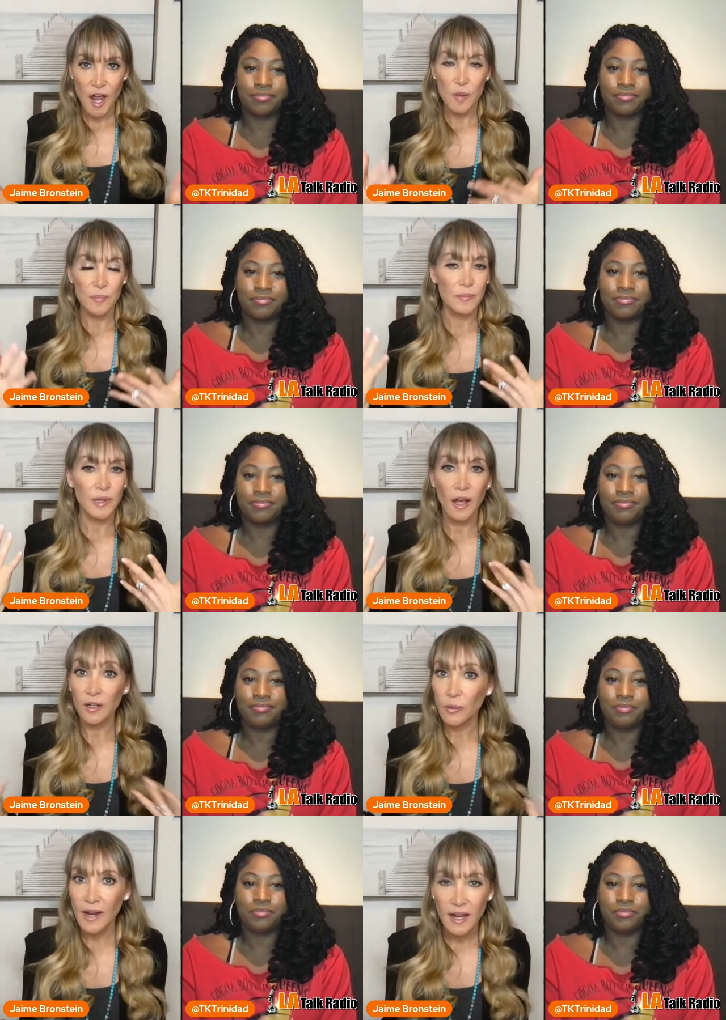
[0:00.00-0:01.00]
Speaker 1: um, plug
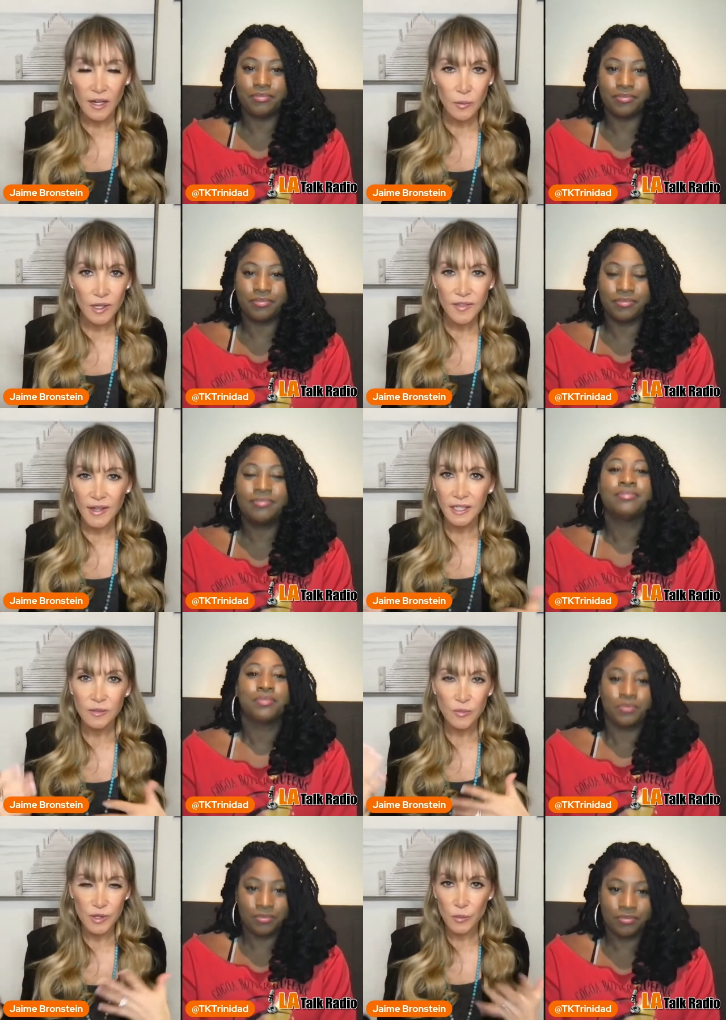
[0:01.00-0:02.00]
away with any
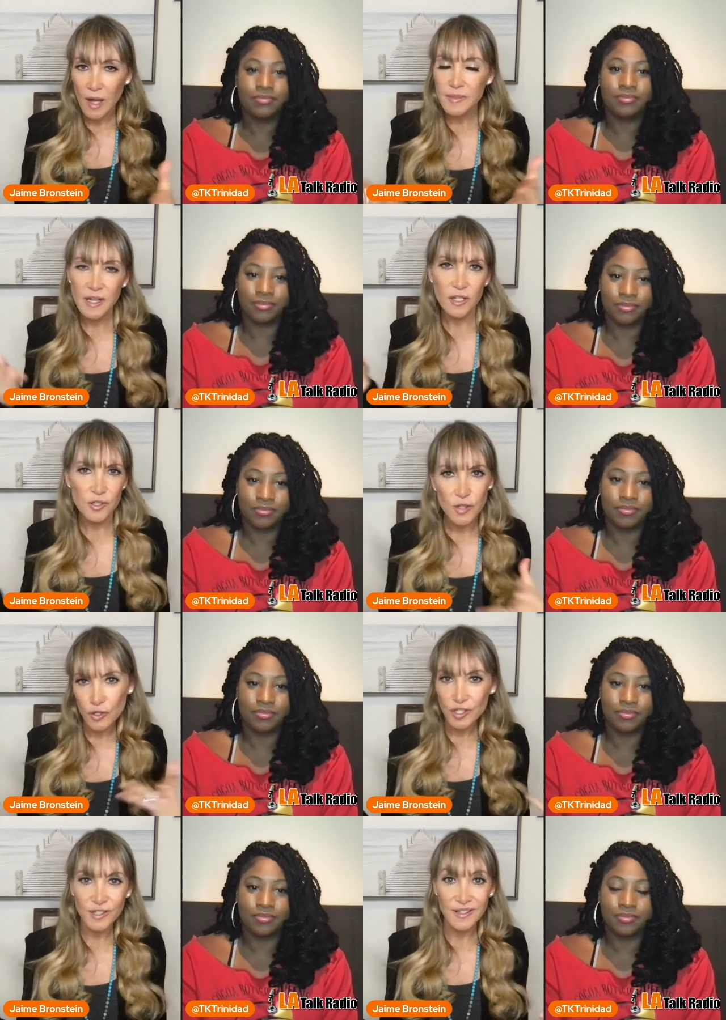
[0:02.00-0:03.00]
with your website, your
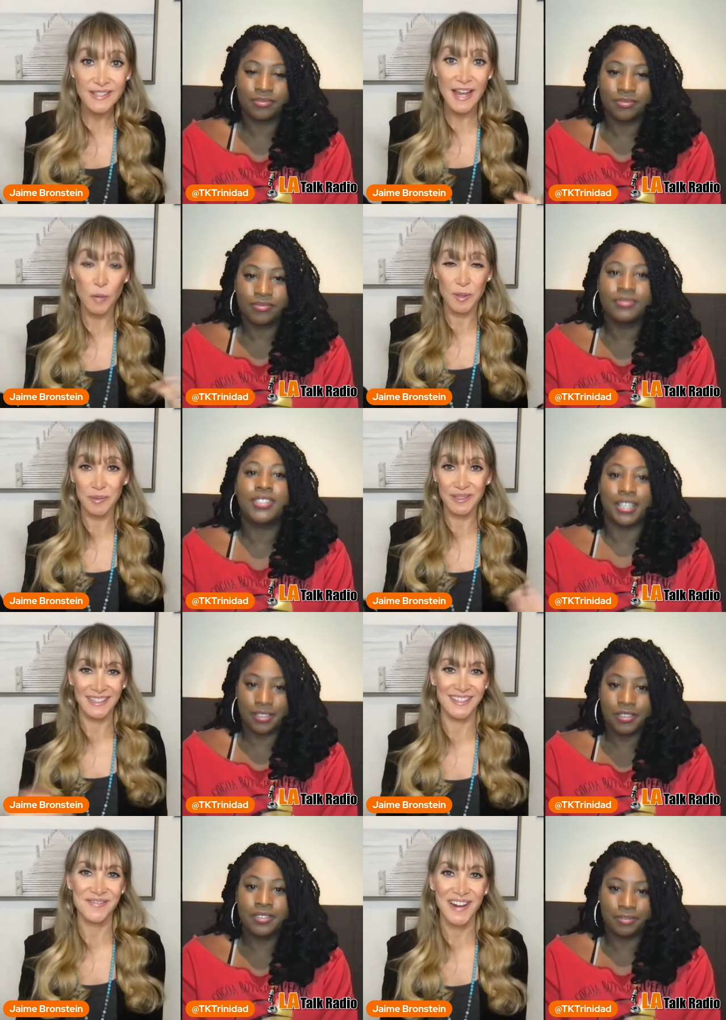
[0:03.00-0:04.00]
socials, how people
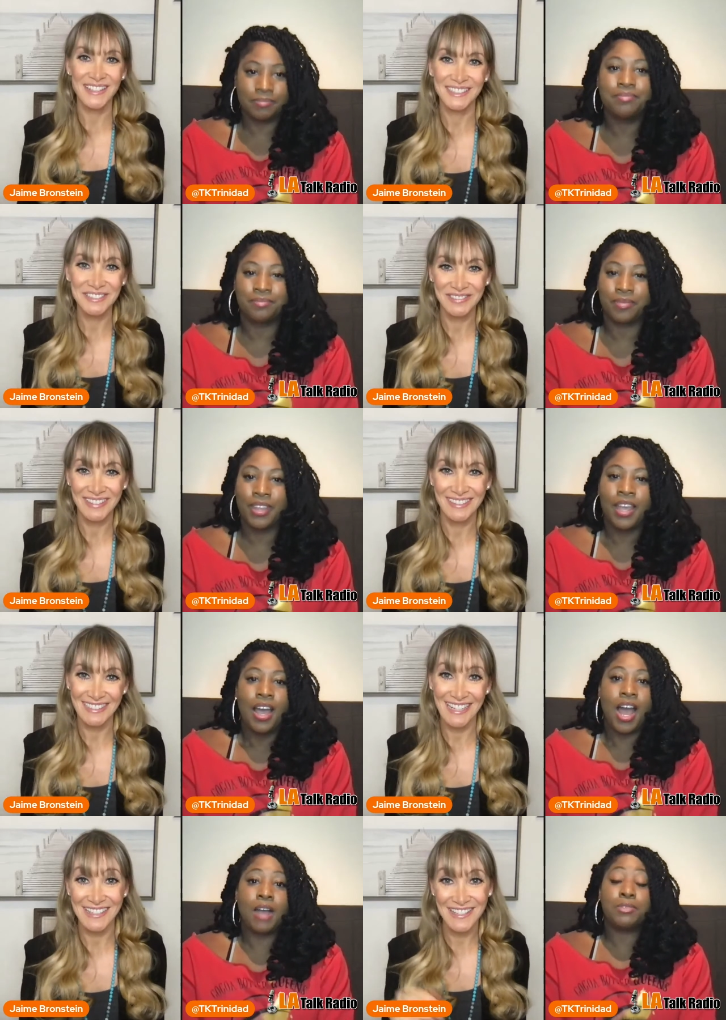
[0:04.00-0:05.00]
can find you.
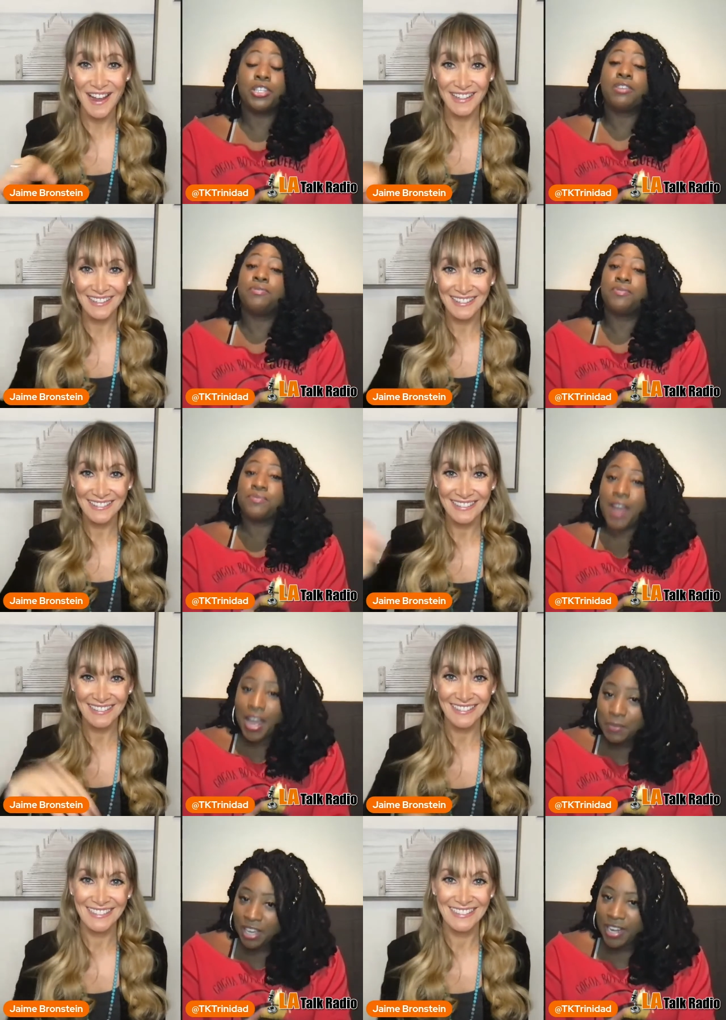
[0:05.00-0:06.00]
And um,
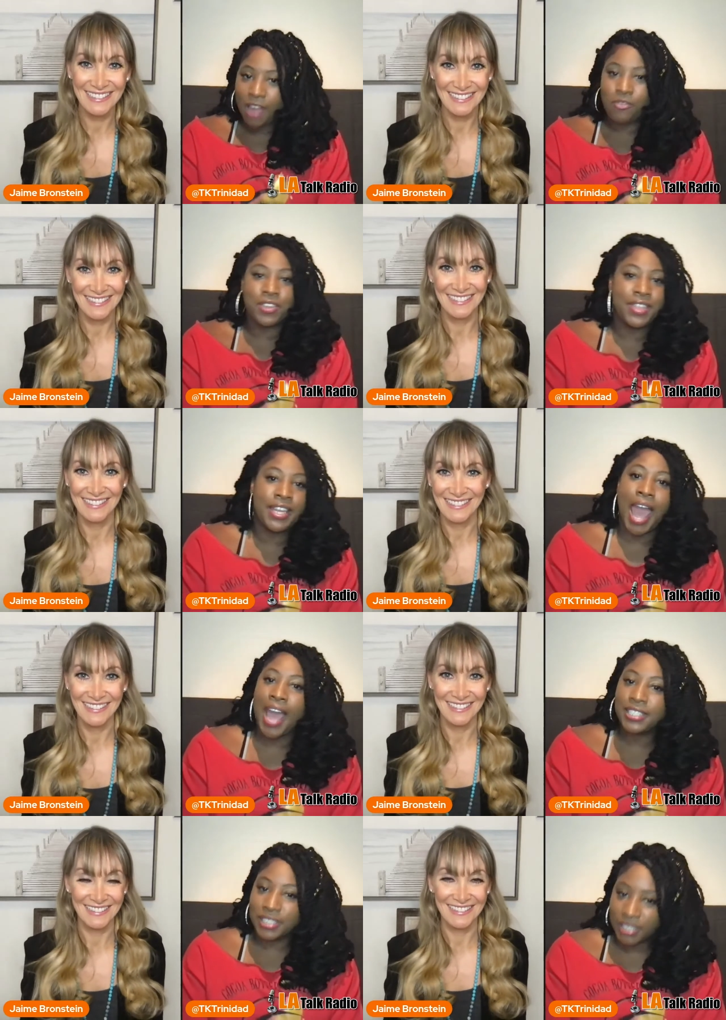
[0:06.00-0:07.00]
Speaker 2: find me on everything
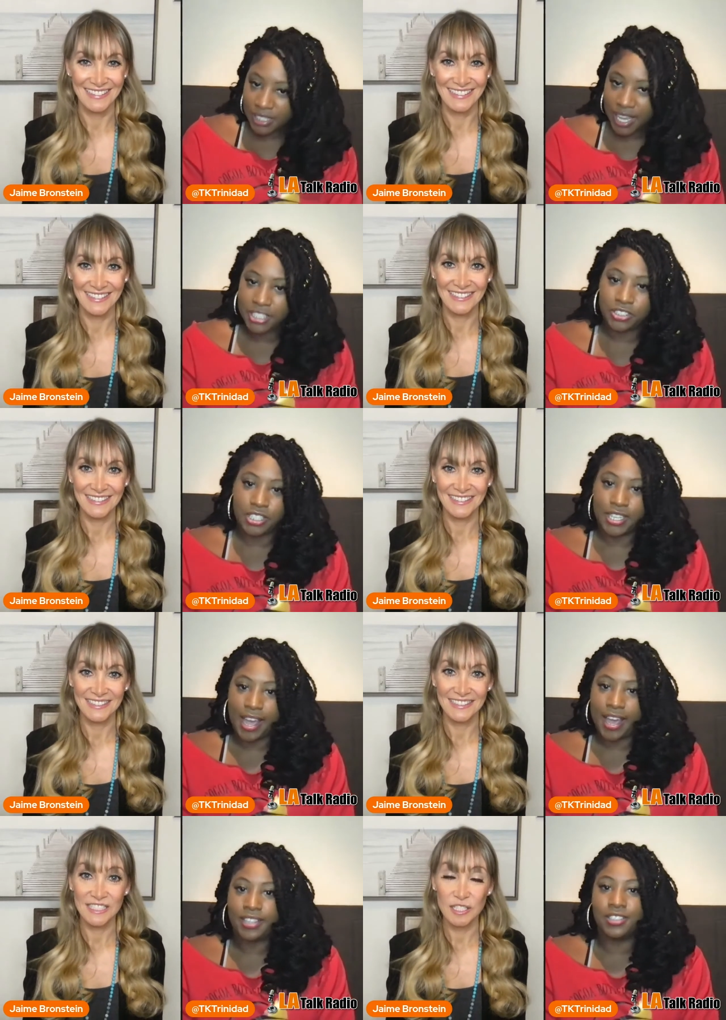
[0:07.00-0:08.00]
at TK
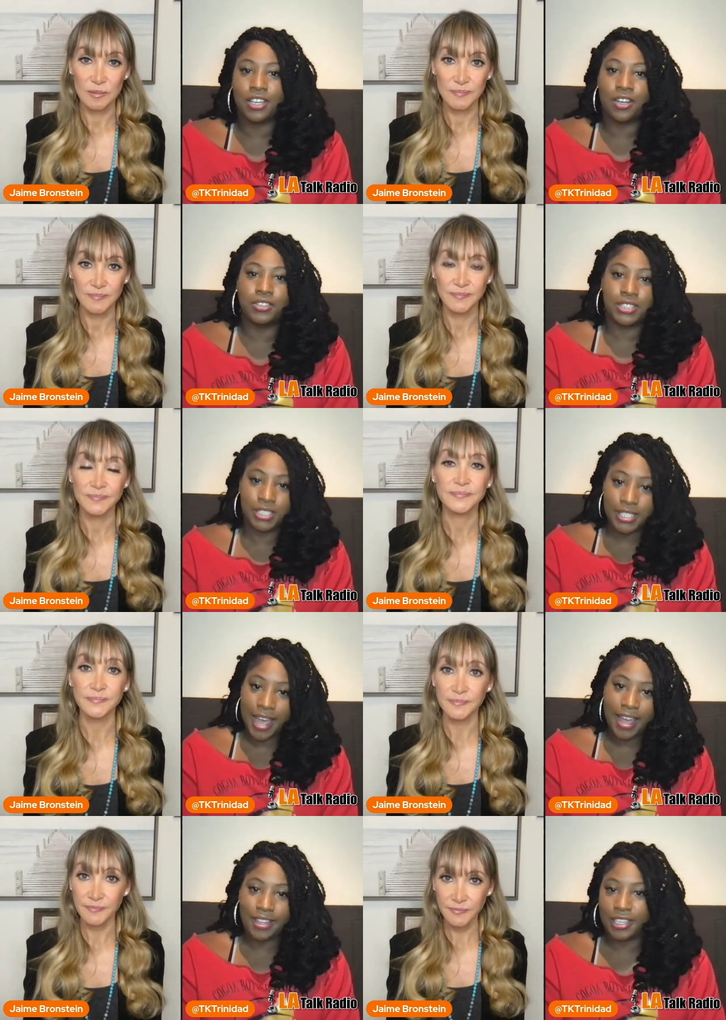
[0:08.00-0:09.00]
Trinidad. So
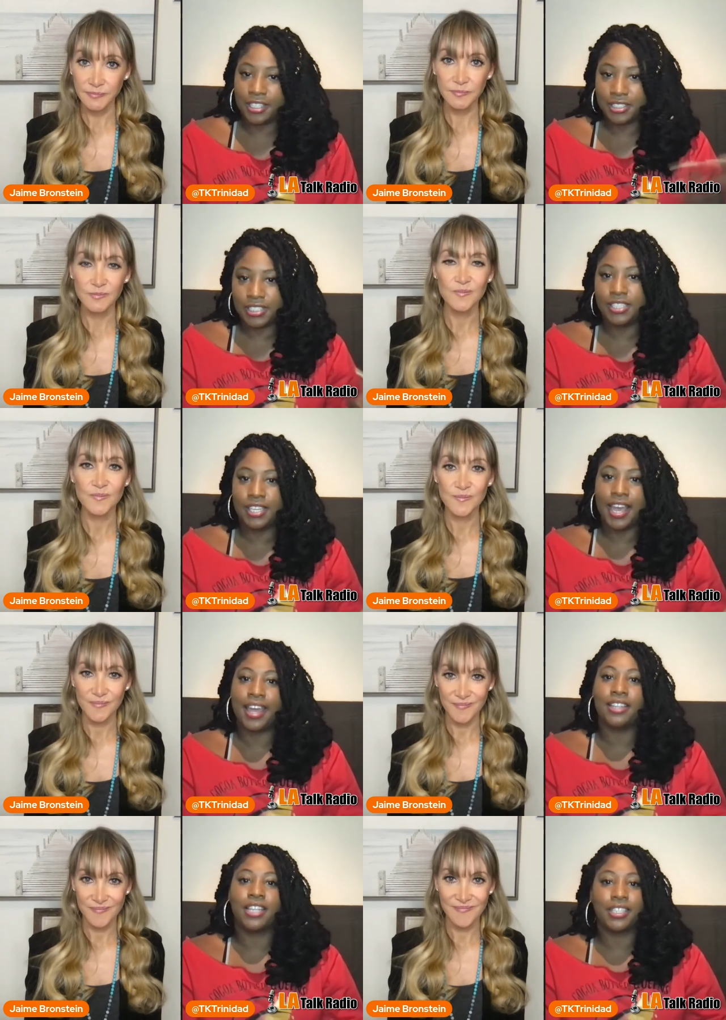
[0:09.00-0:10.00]
TK, letter T and
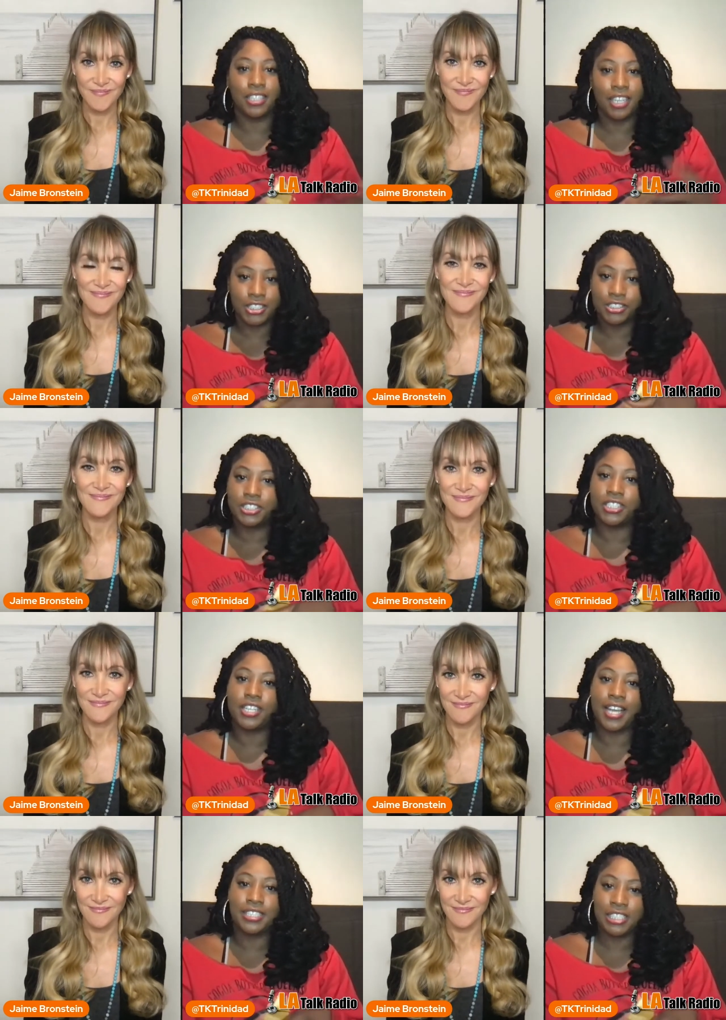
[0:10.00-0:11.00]
K, like the country
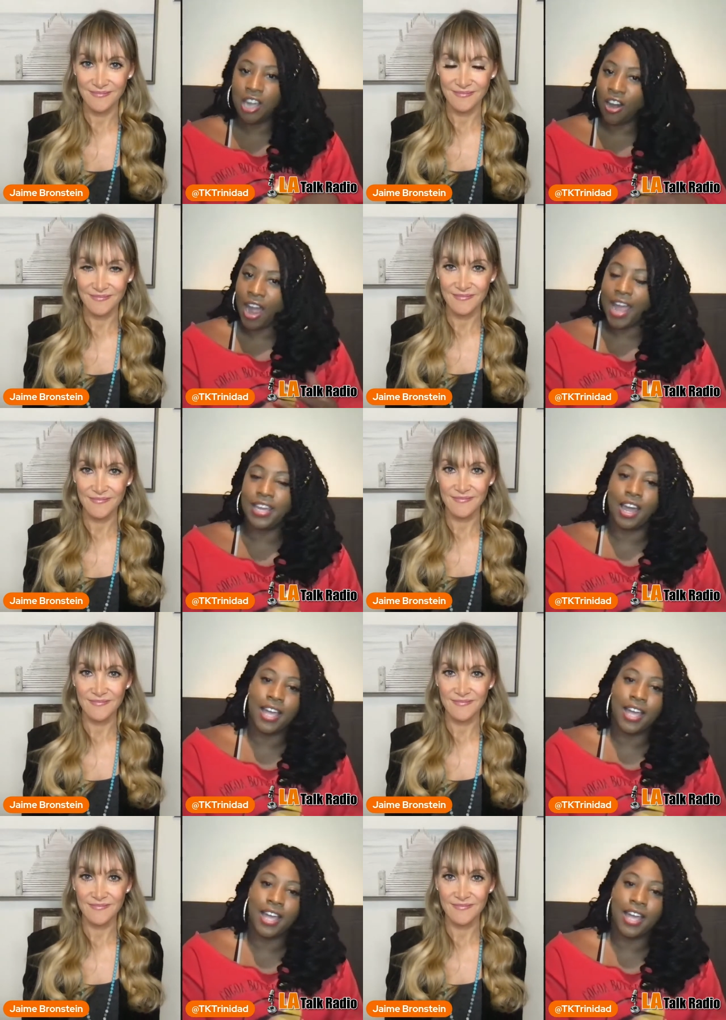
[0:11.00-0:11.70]
Trinidad, T R I